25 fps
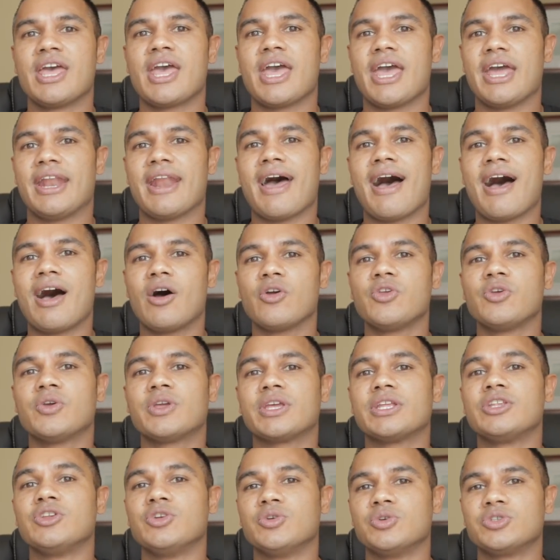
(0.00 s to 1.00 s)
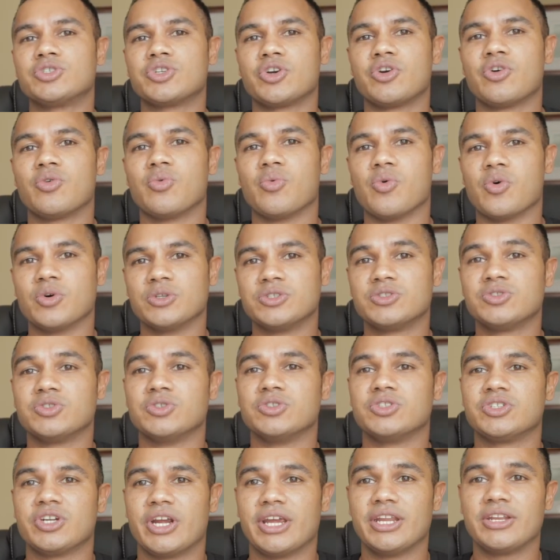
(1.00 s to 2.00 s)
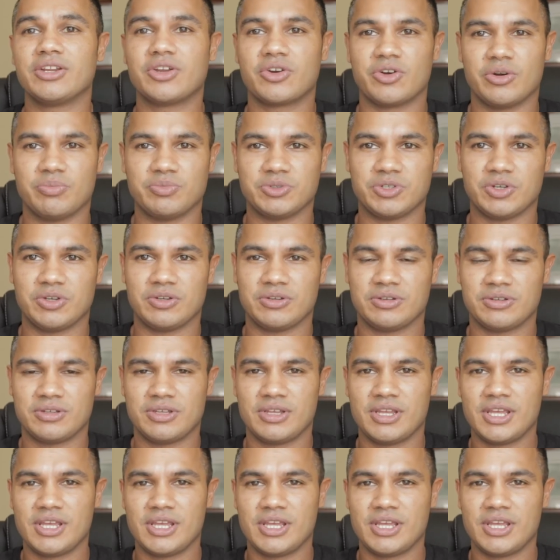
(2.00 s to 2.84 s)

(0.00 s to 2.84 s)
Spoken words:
and how you can use your rewards to trade crypto.